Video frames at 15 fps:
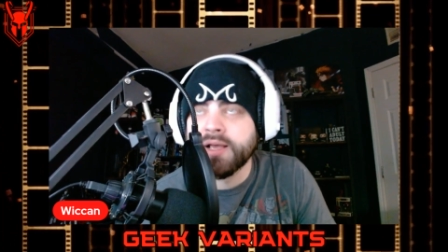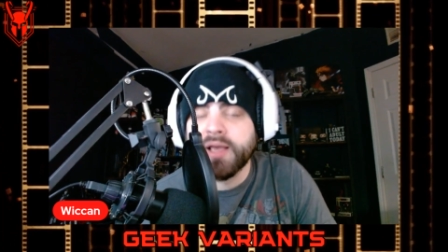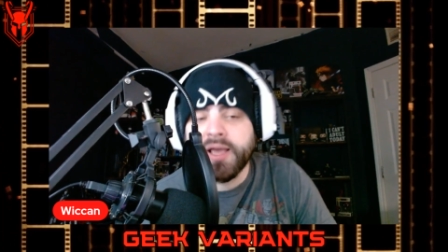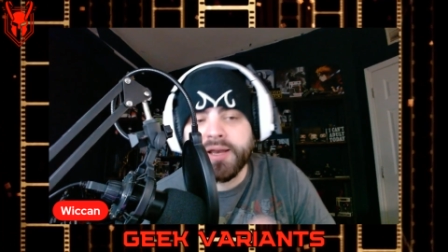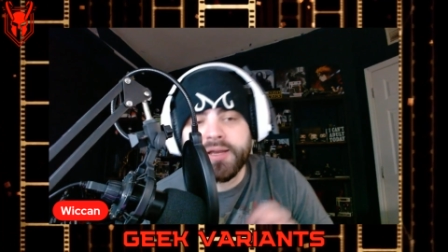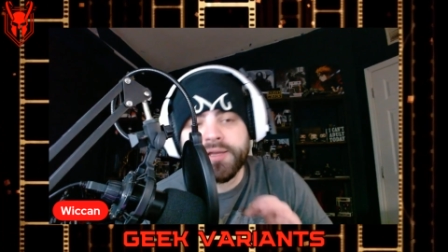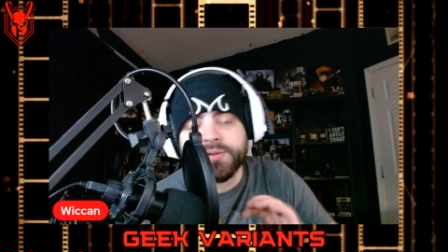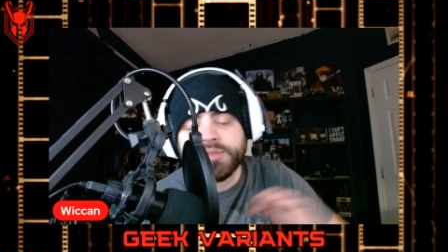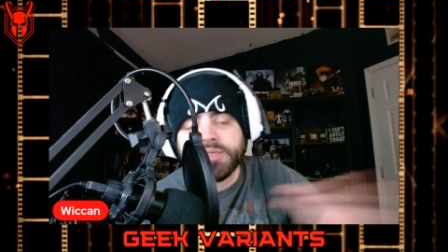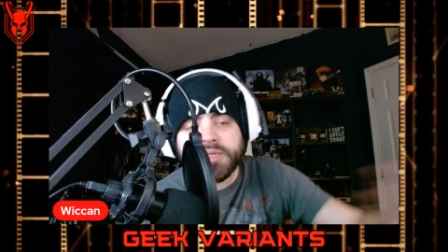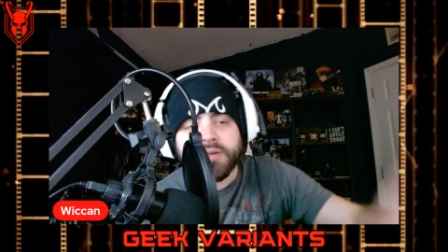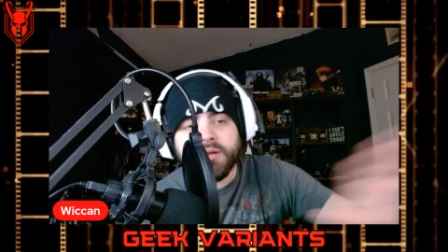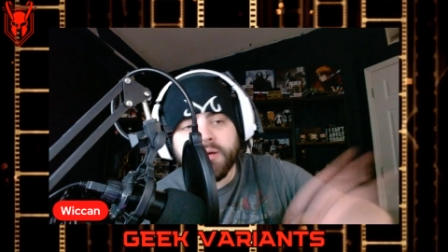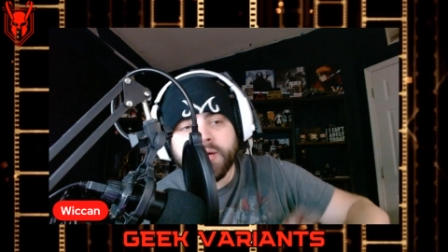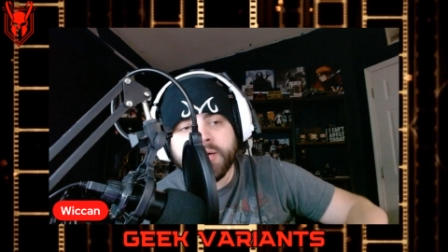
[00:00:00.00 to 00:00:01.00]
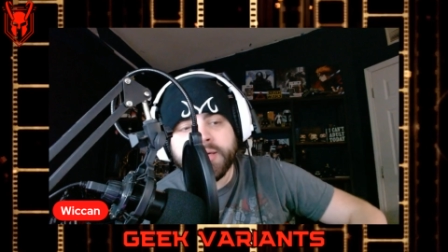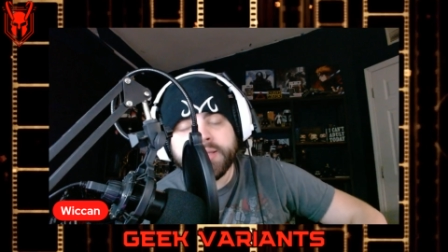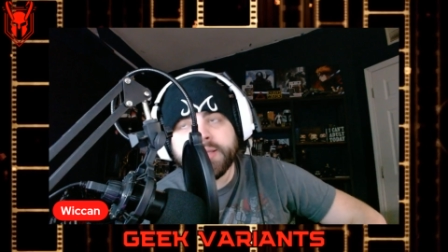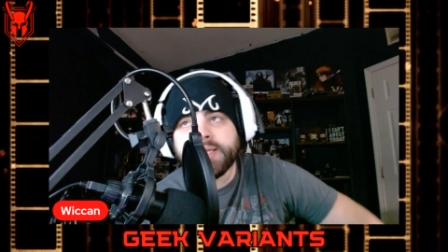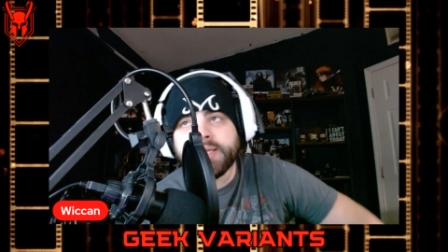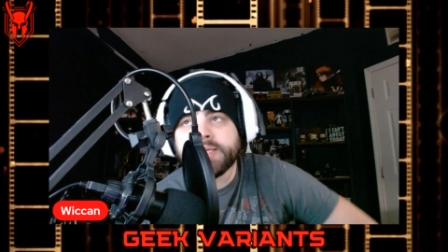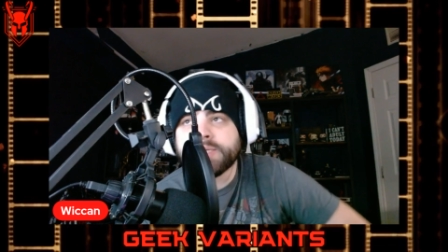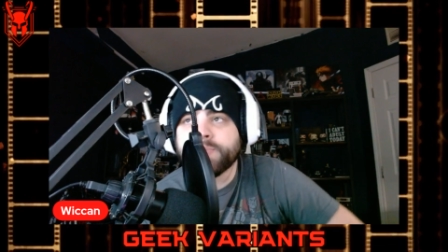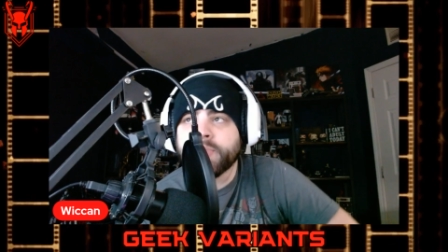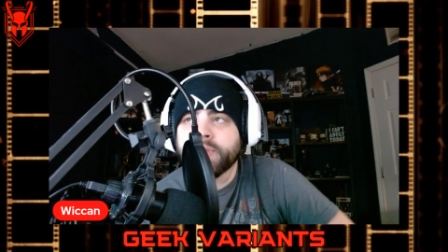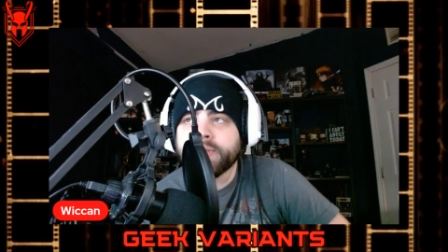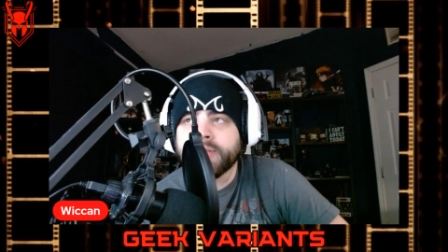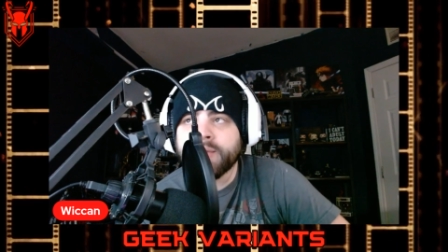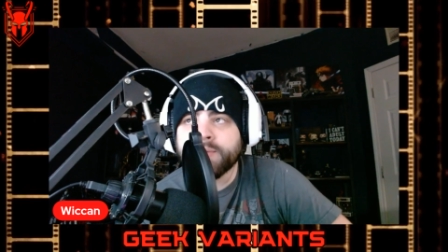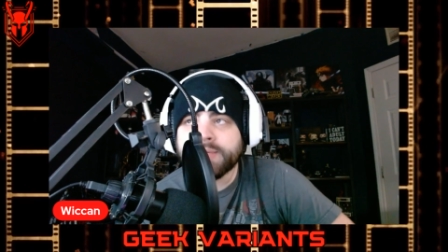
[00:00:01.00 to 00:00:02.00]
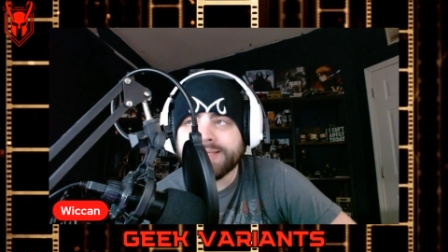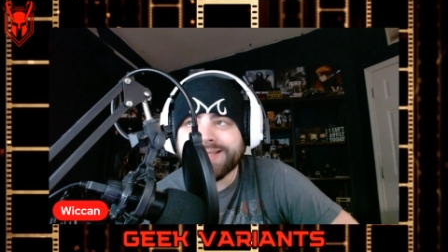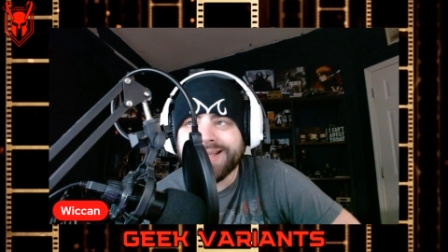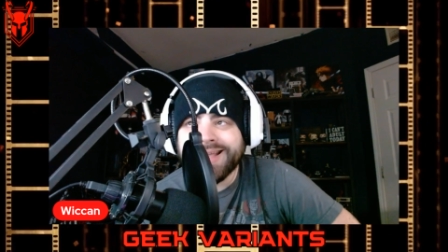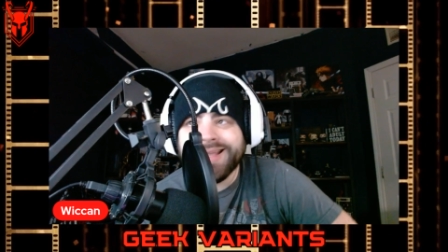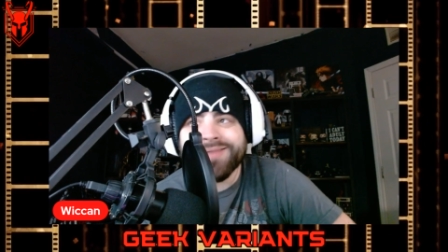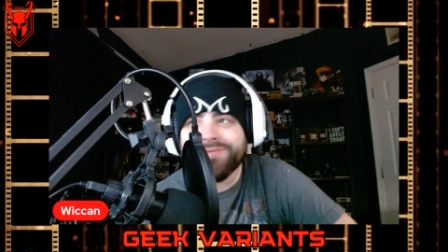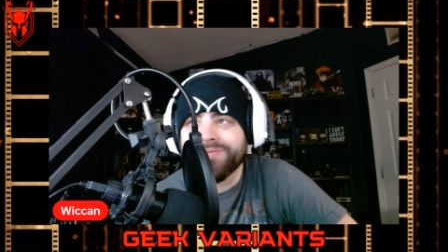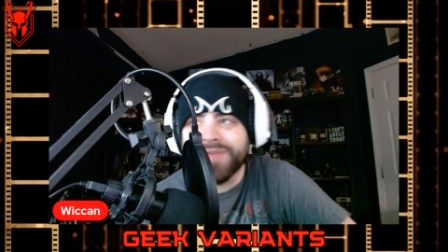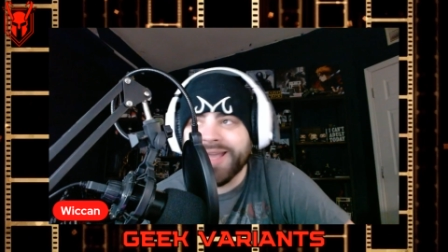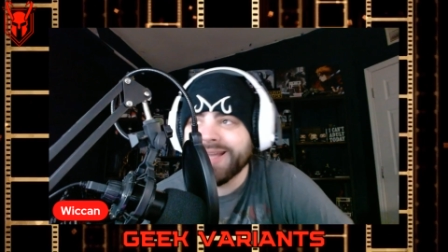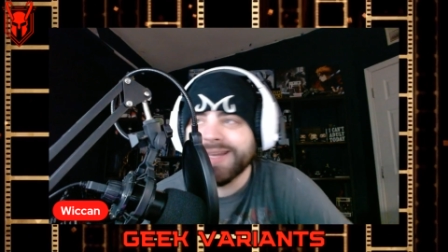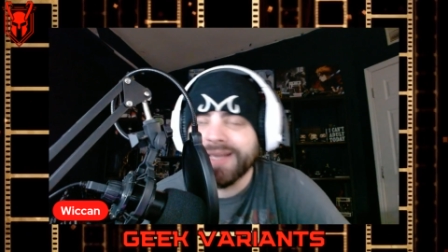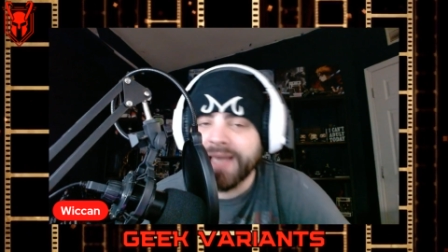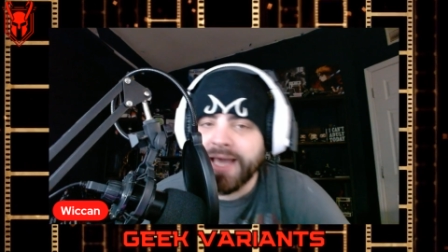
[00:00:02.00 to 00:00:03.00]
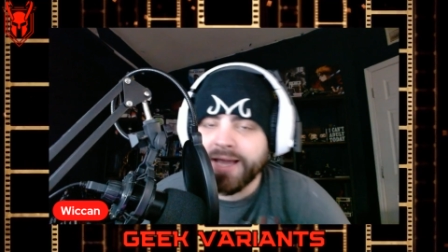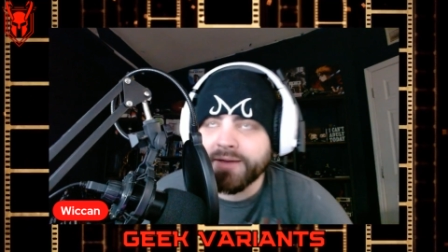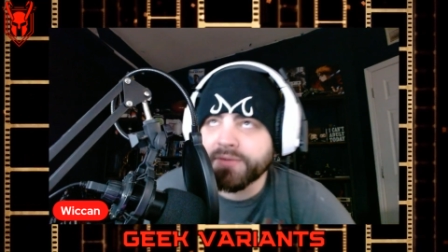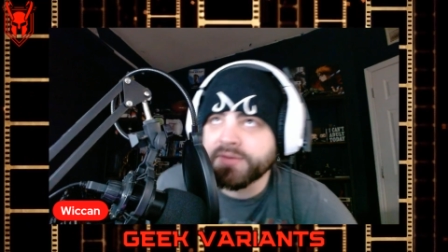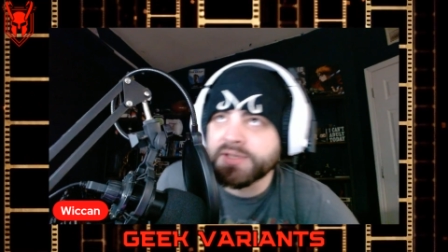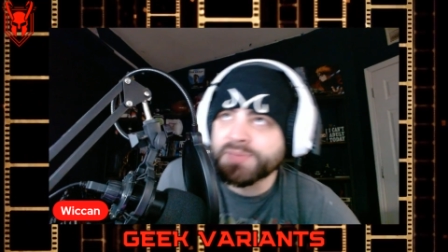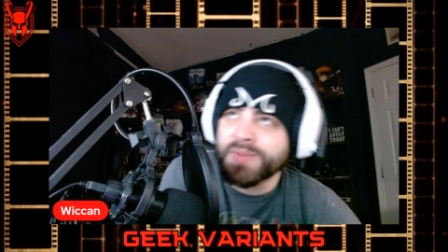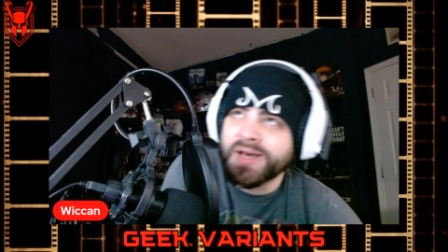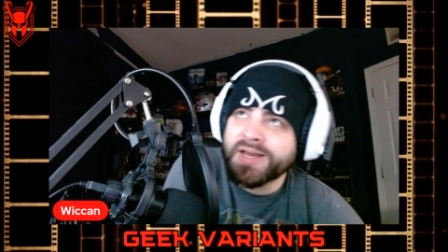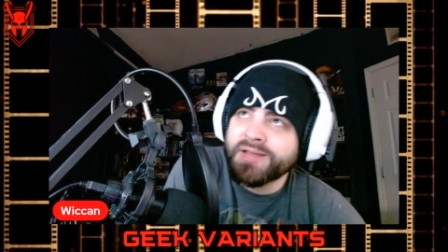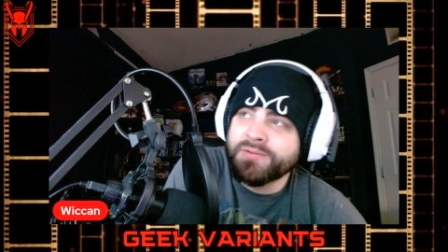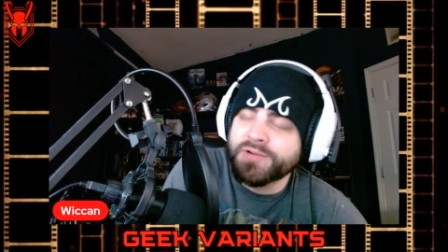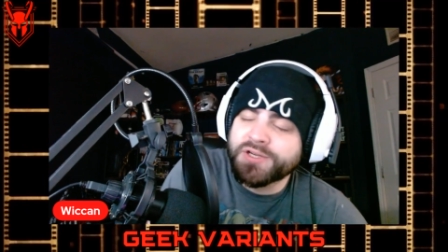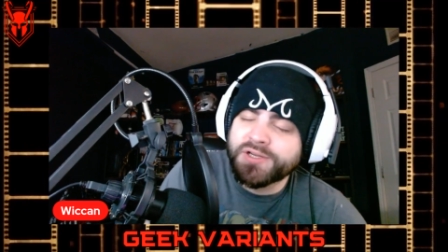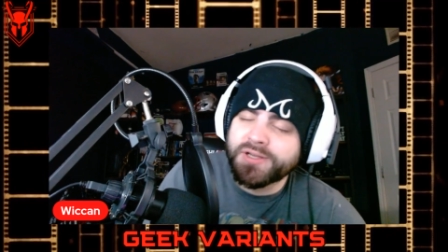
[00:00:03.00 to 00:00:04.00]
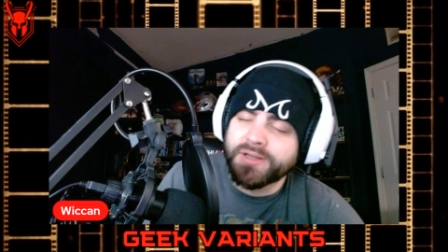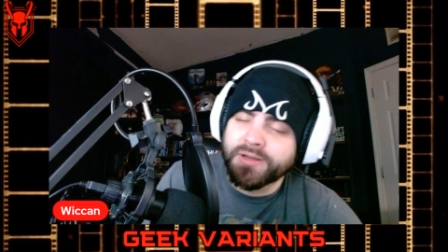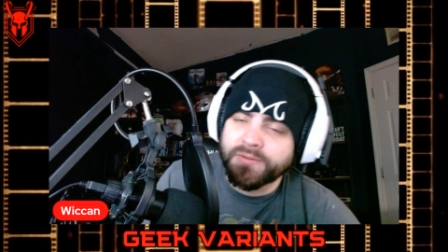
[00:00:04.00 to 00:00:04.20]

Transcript: and use it on the spirit that was invading Agatha's body, which,